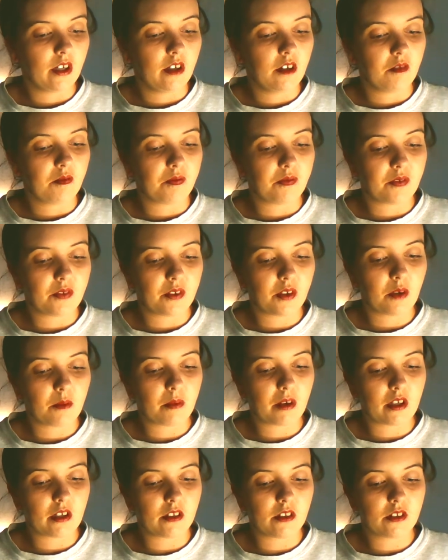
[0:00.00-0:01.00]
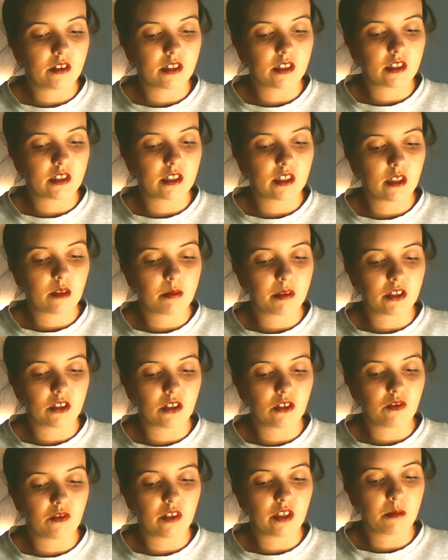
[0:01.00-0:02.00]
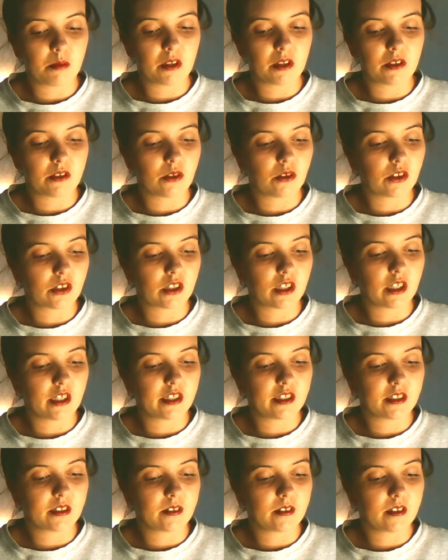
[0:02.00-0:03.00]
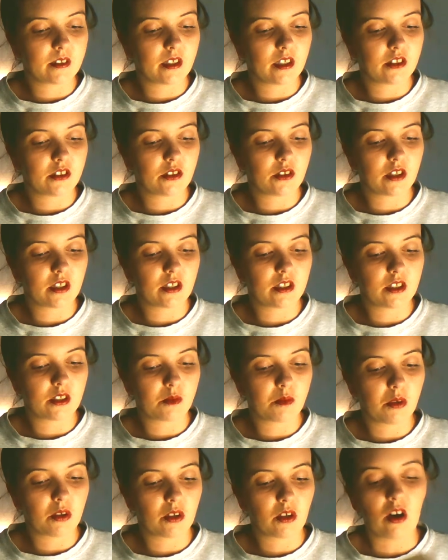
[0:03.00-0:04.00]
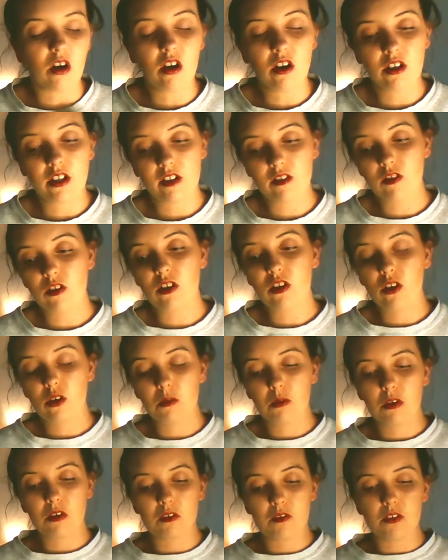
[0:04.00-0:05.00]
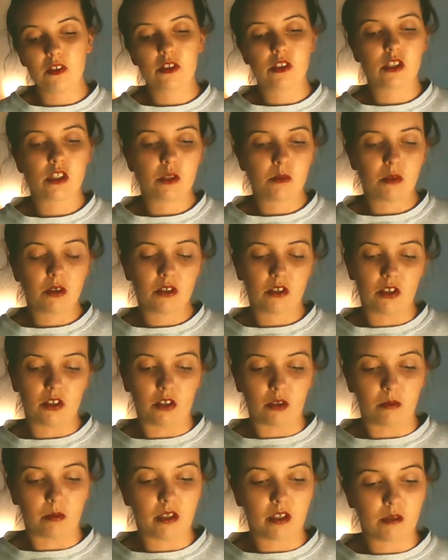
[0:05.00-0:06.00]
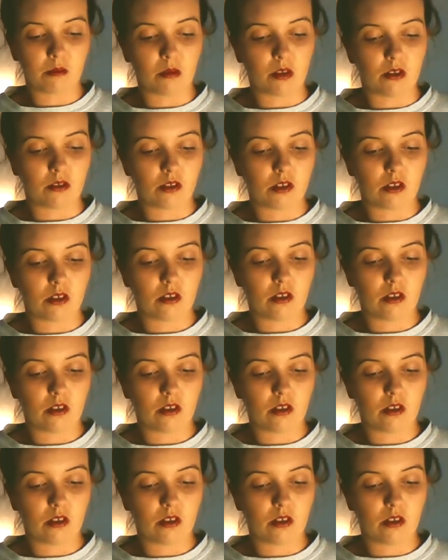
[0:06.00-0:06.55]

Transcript: If you don't mind losing sleep as you read by torchlight into the night, do get this book. Oh, they've got a lot more reviews on this book though compared to most.